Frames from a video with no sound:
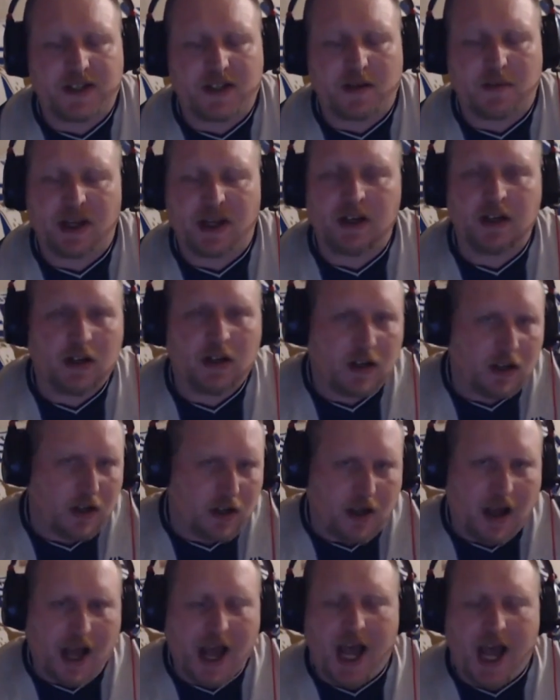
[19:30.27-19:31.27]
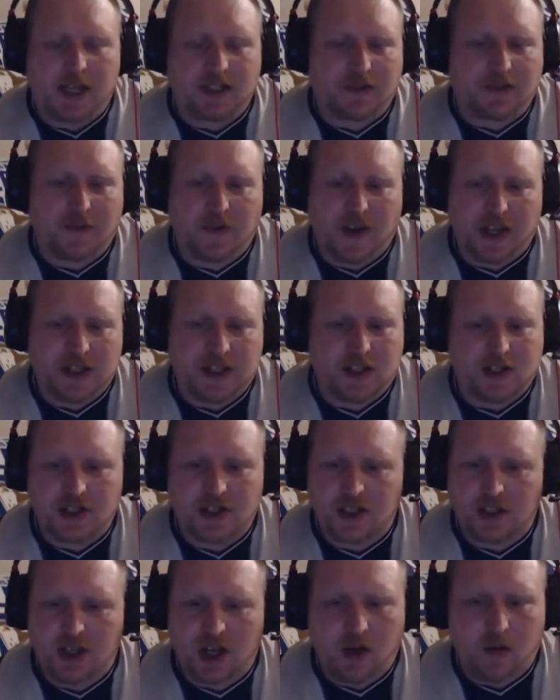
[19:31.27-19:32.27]
I mean, our defence,
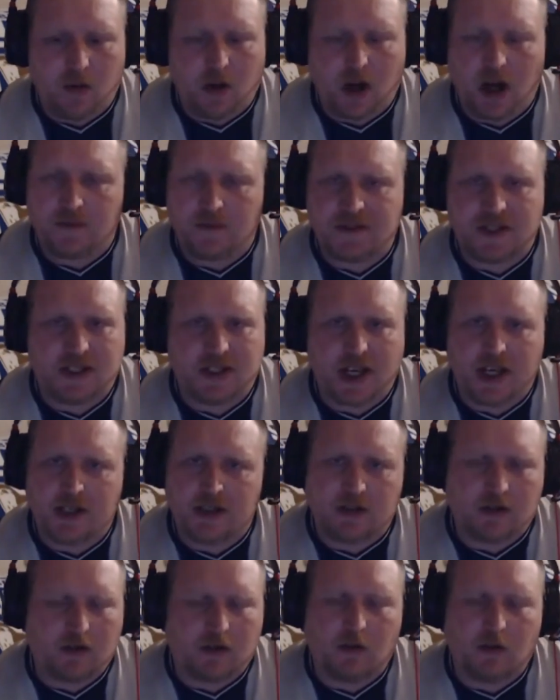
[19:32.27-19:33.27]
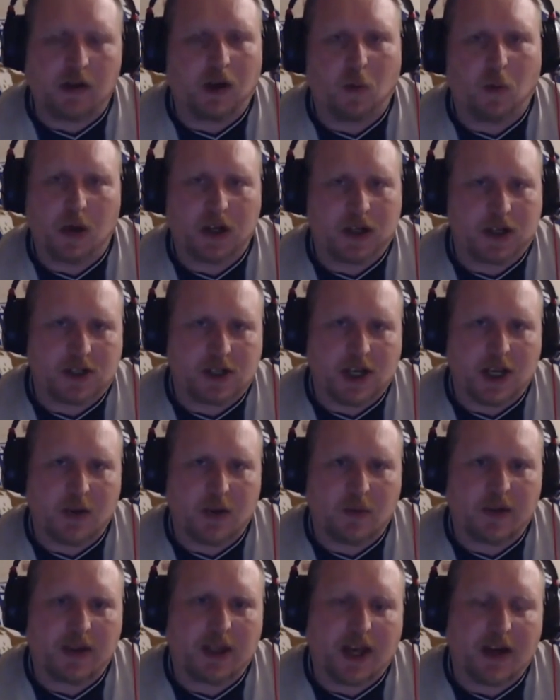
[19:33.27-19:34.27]
you know, I've said all I want to say
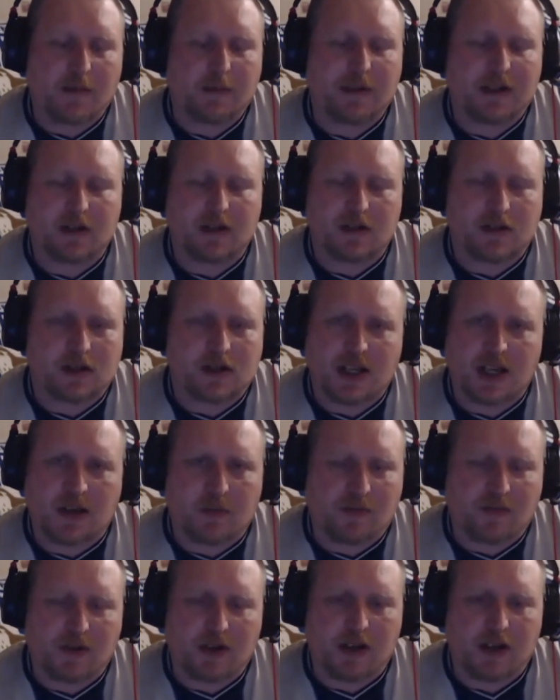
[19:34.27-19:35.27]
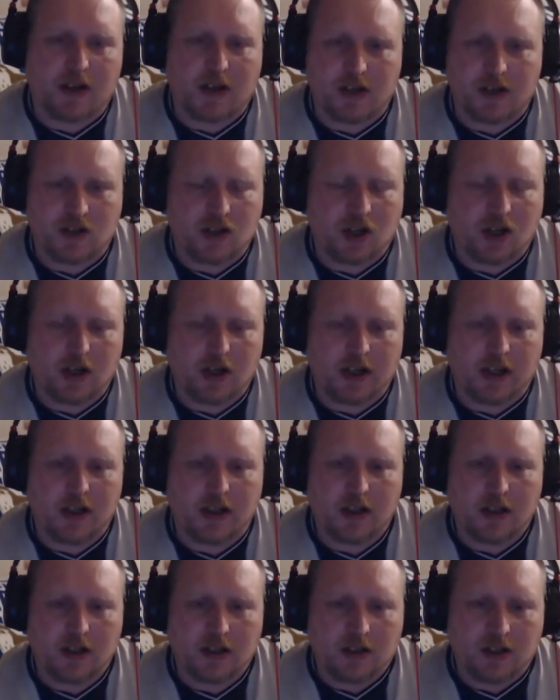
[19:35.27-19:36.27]
with that, because Kipri, Ajay,
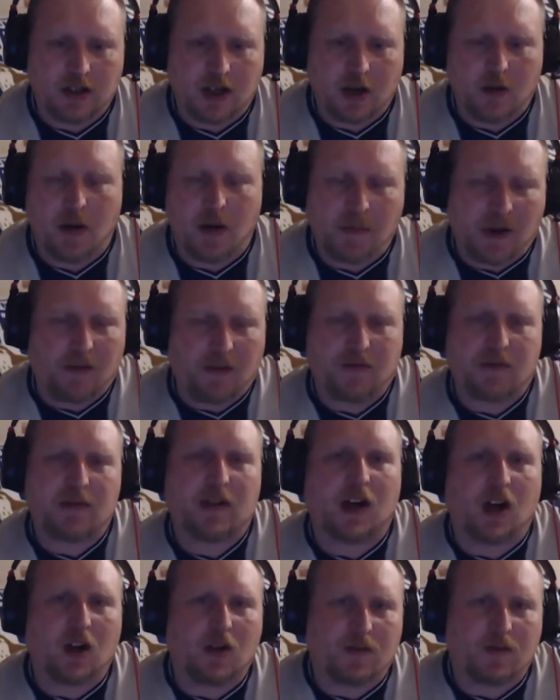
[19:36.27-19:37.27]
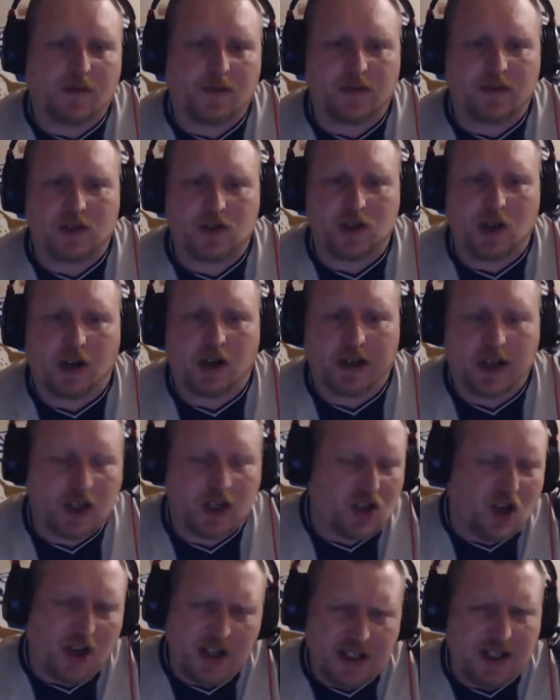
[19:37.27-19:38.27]
you know, apart from the goal for Ajay,
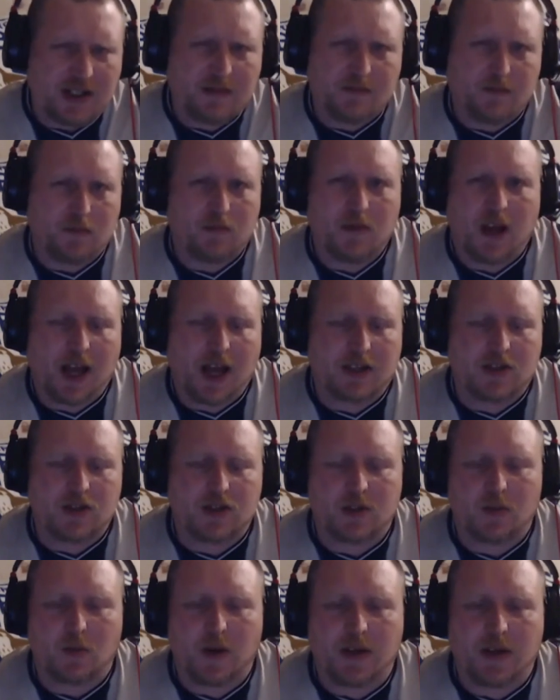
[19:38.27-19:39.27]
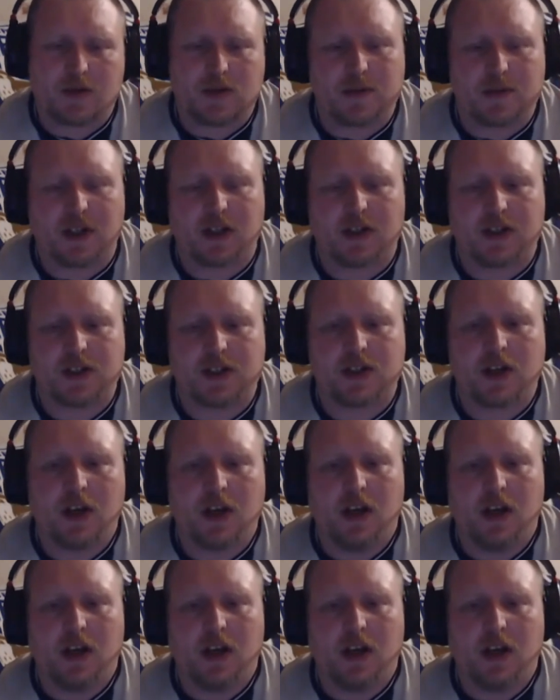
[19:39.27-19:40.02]
Ajay did actually well, to be honest.